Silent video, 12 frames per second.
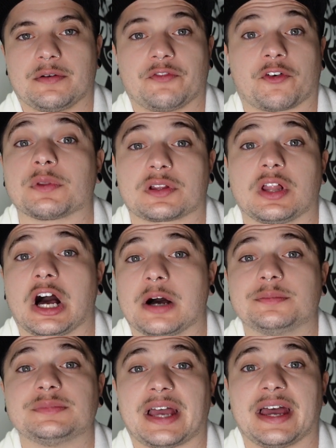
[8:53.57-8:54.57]
from the
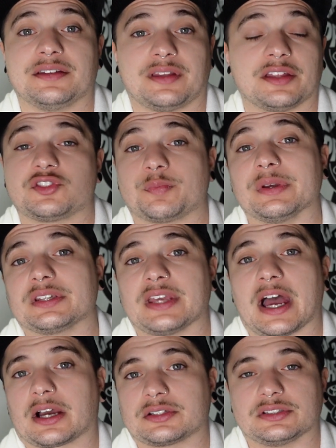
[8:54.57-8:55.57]
club and speak
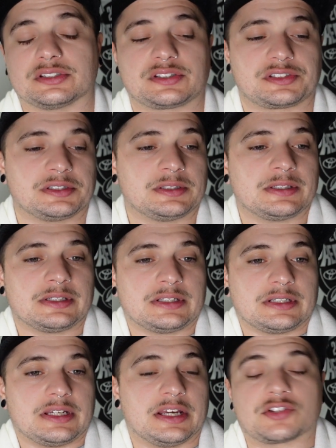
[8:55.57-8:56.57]
out because
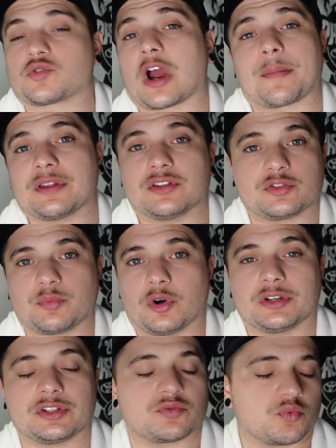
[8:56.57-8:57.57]
it's crap at this
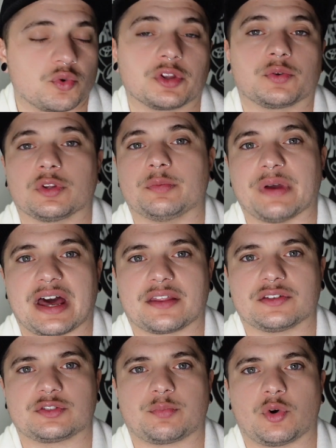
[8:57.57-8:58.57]
point. It's really, really bad at
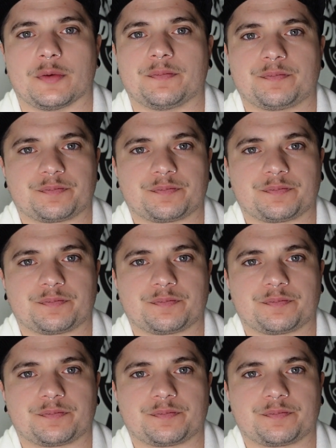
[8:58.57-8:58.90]
this point.